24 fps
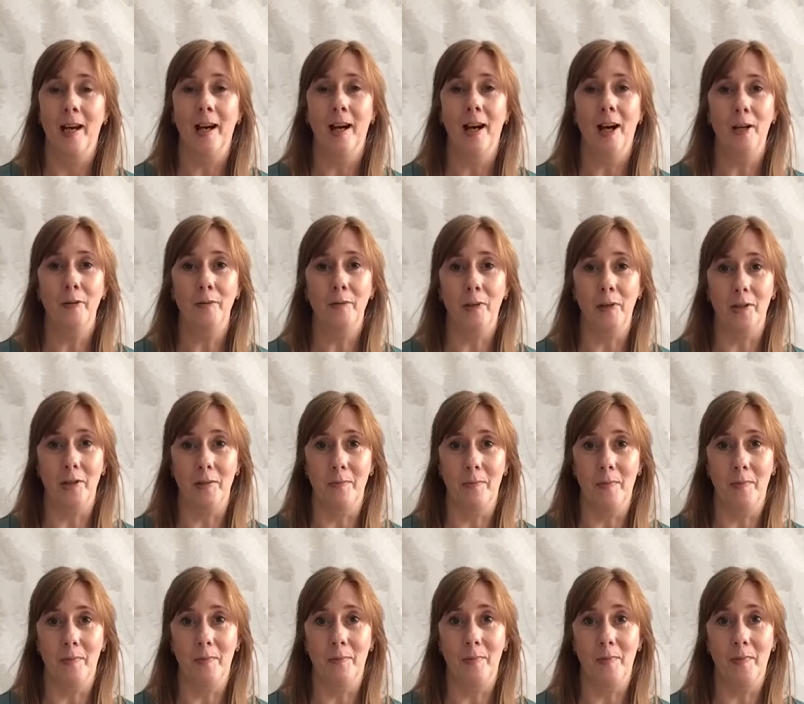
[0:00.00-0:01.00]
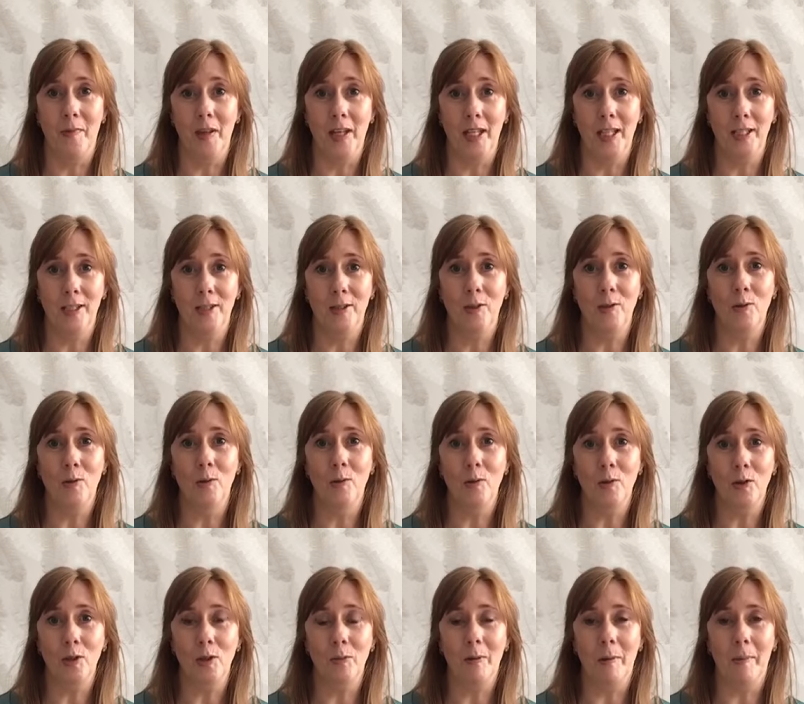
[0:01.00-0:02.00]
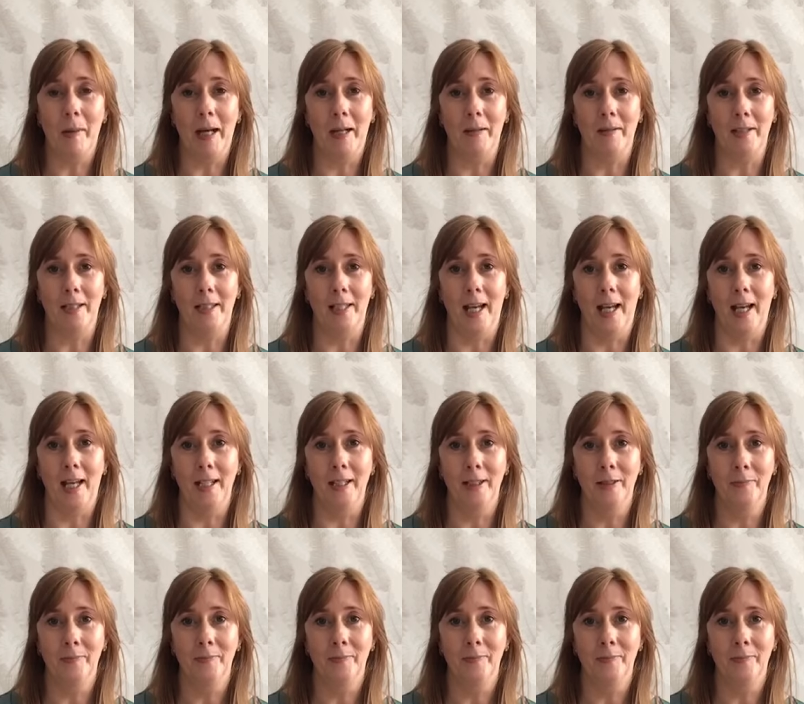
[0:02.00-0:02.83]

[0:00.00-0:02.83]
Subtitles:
I've got some things to talk to you about today.